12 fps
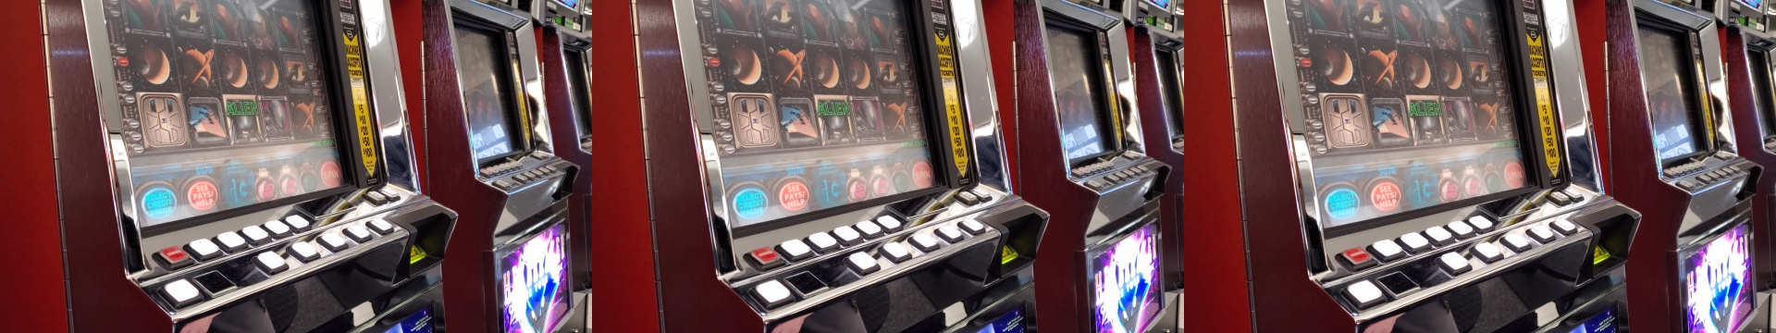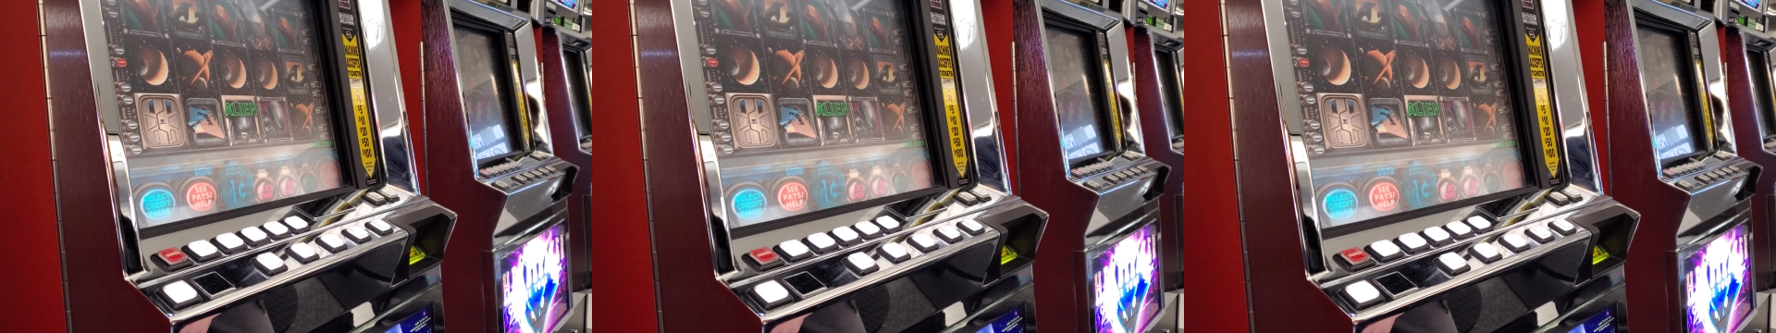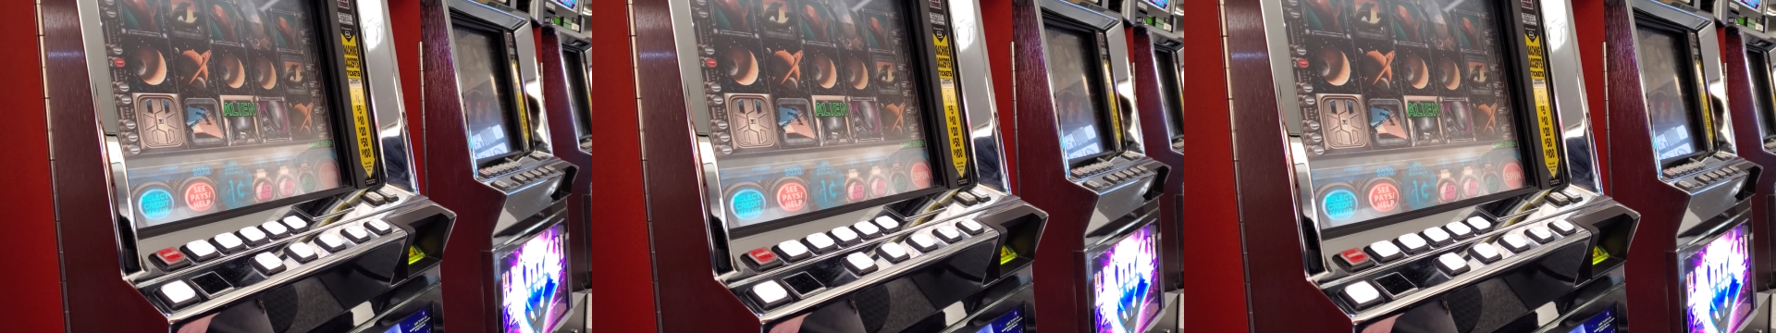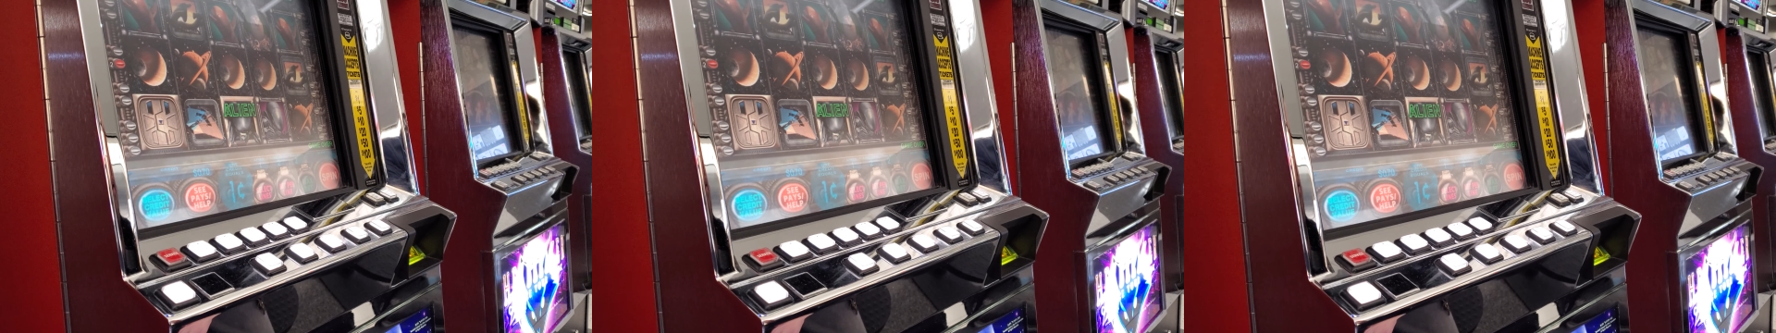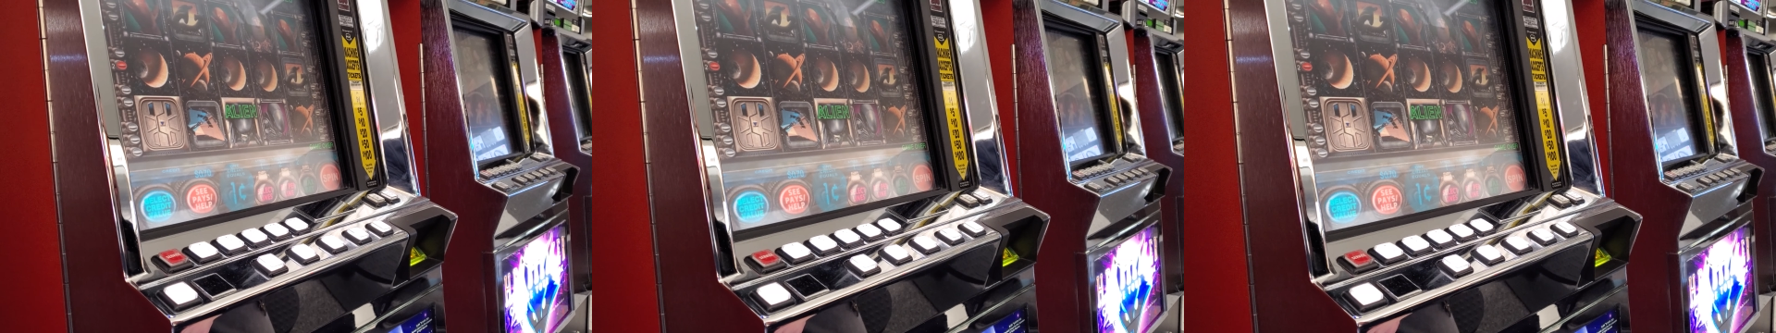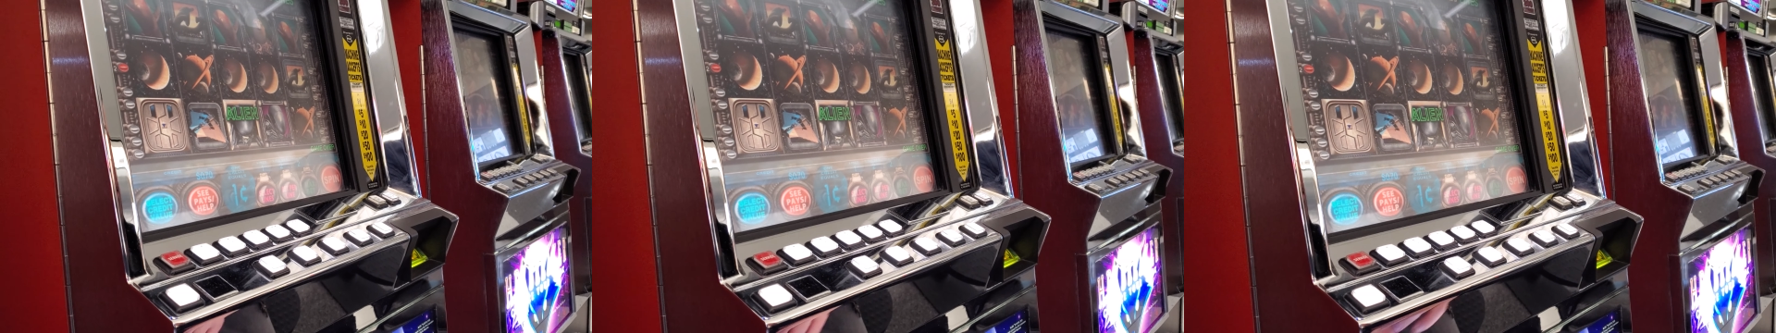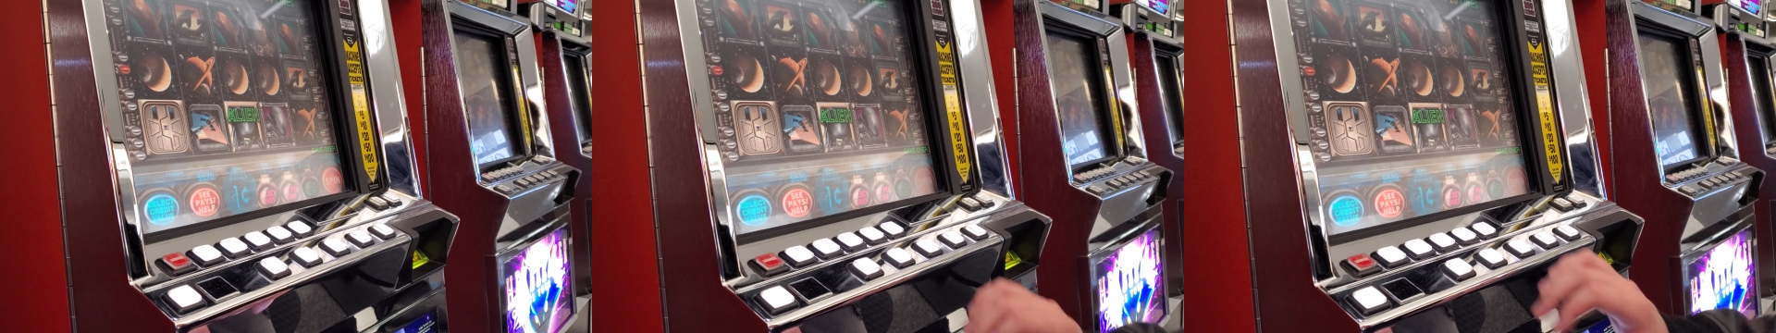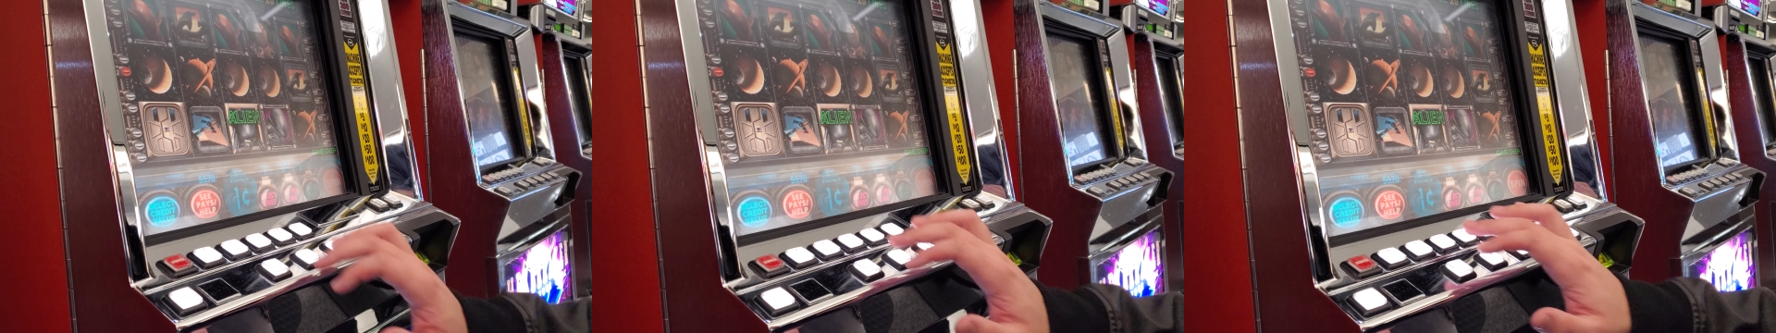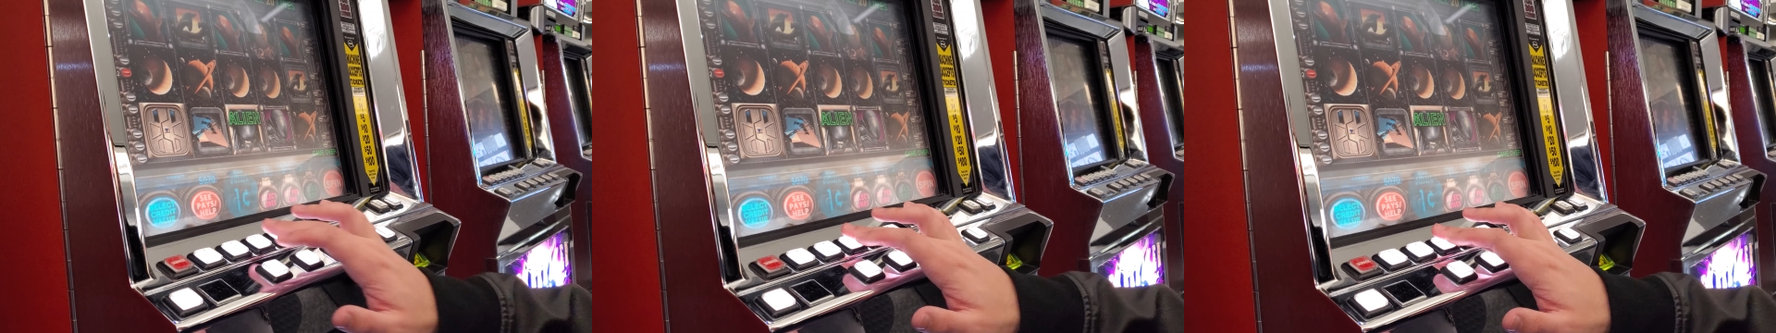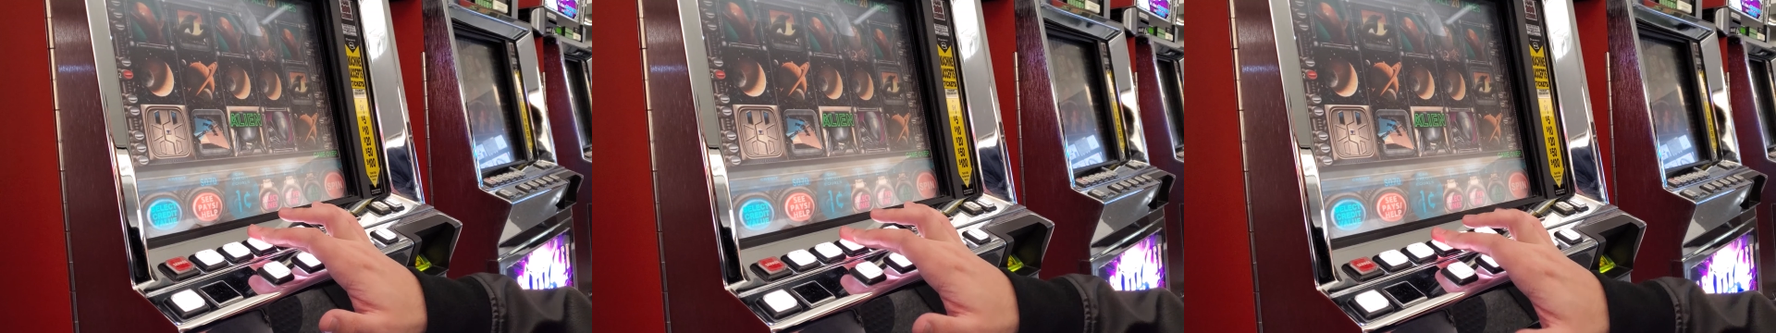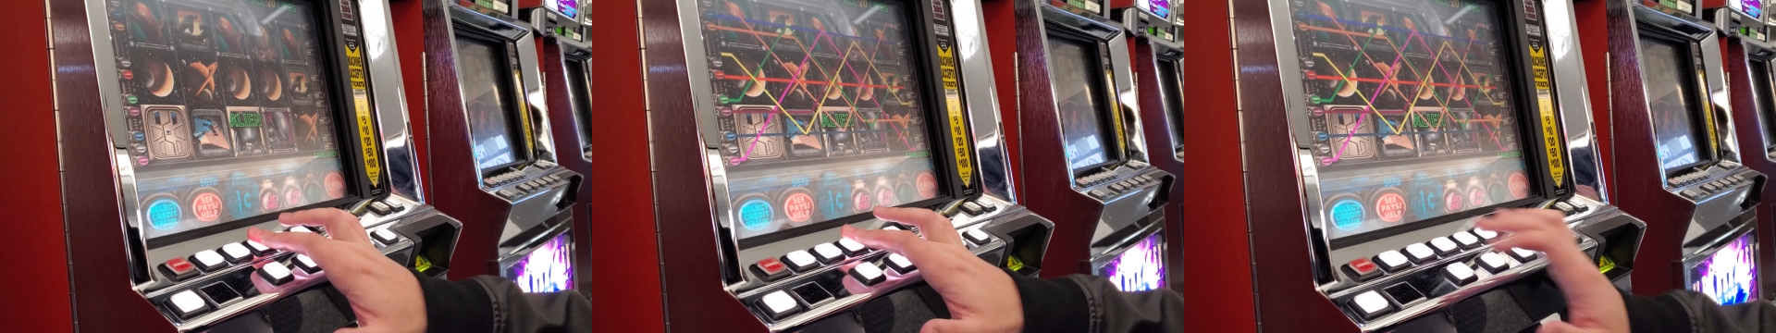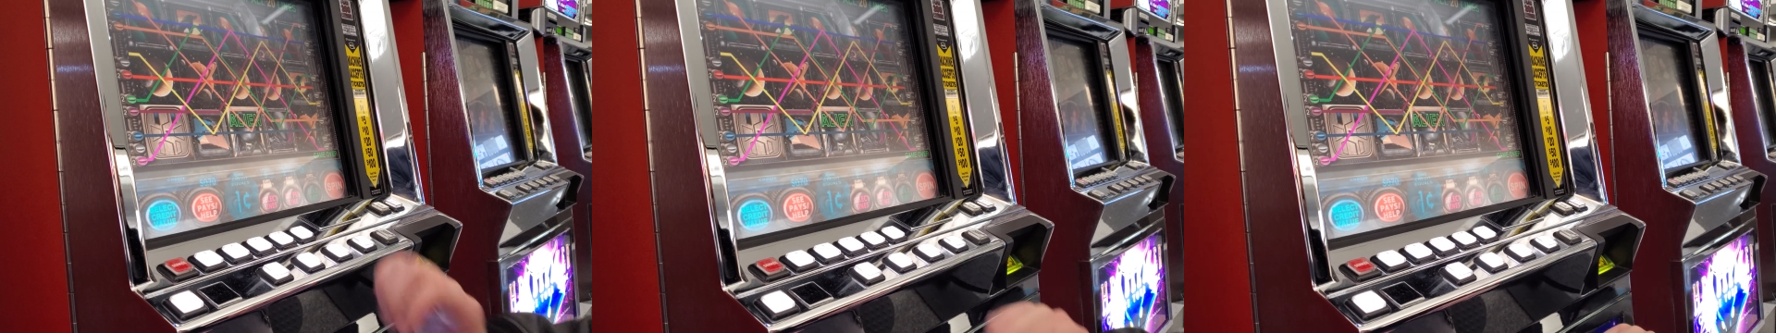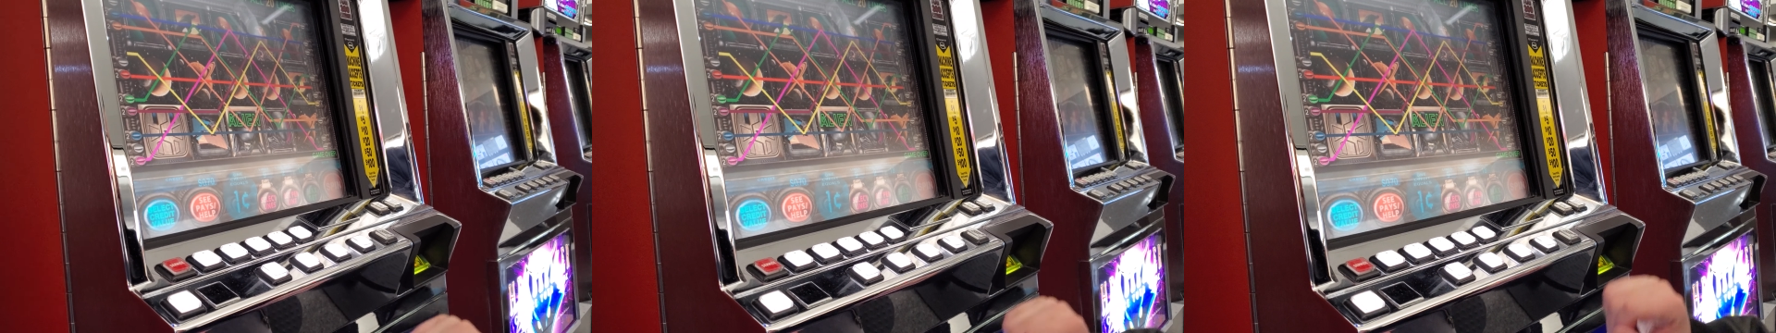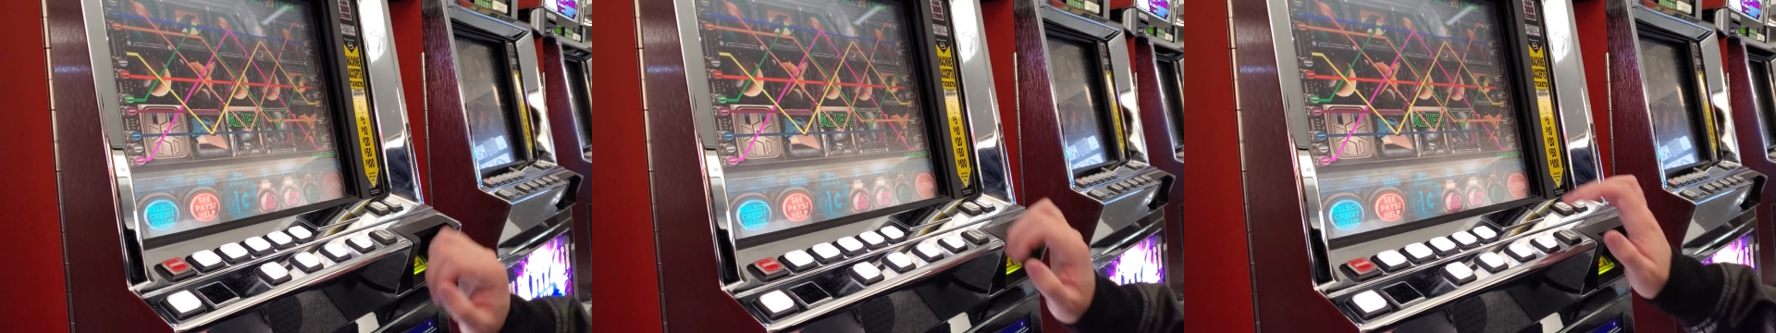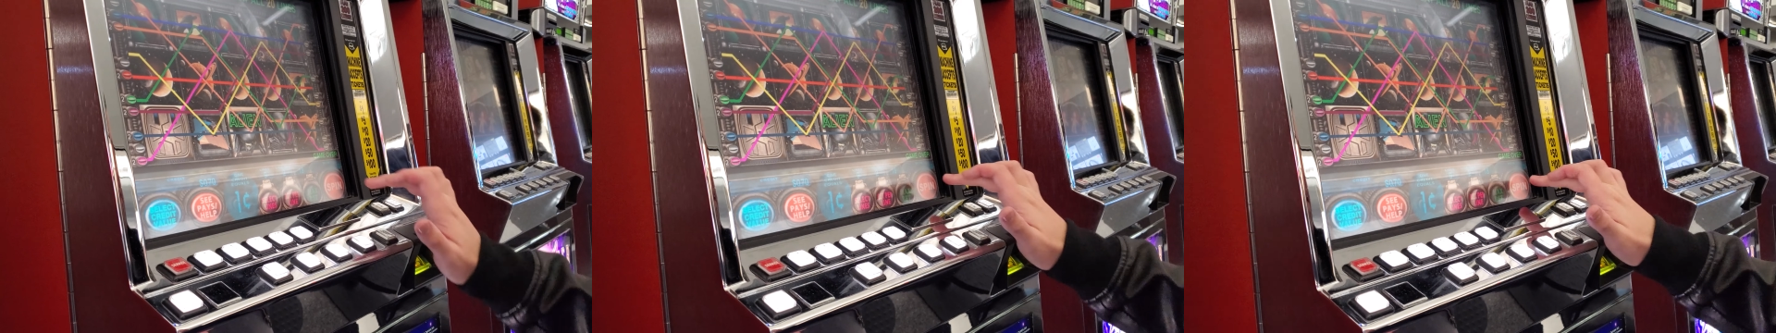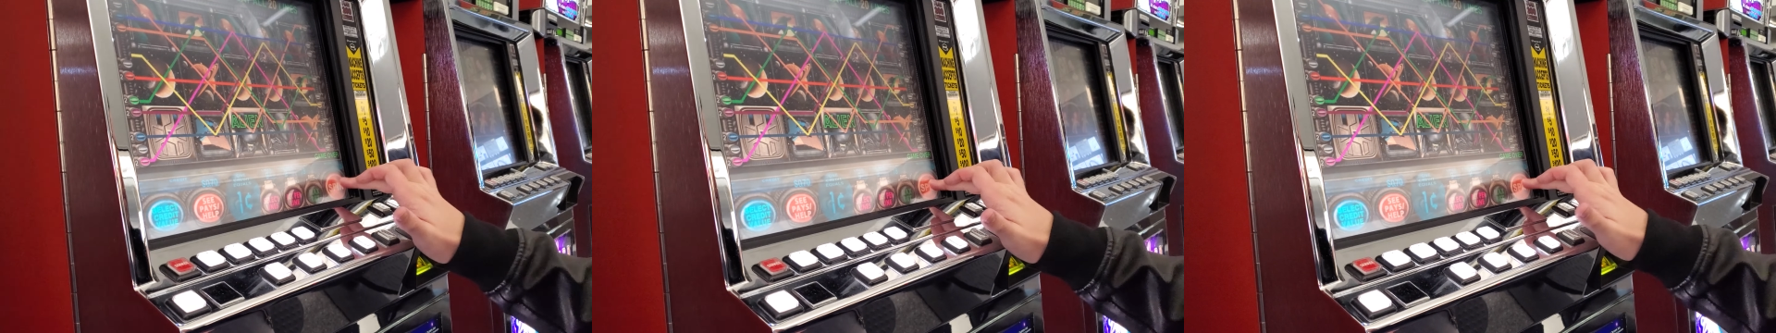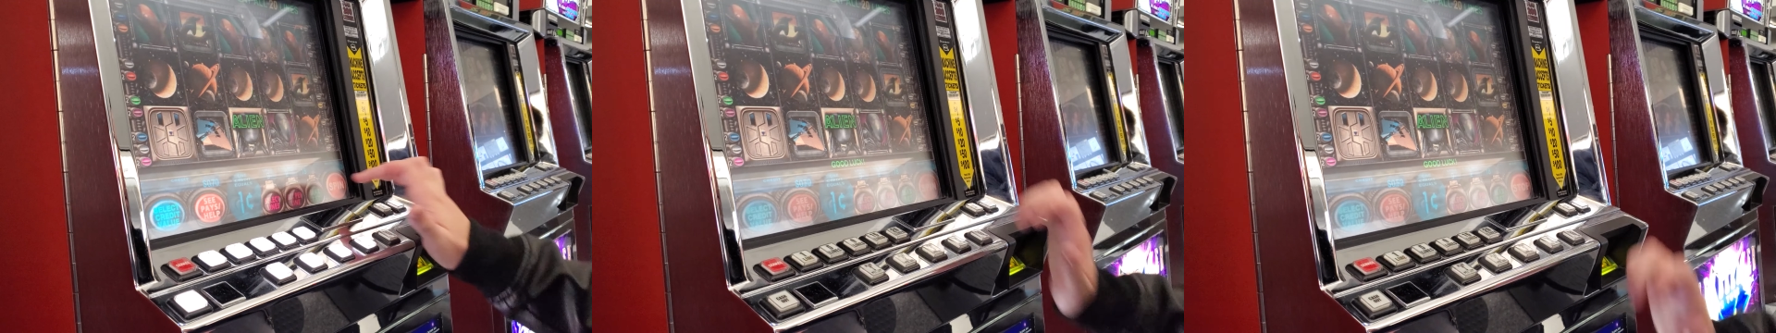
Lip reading: (no speaker visible)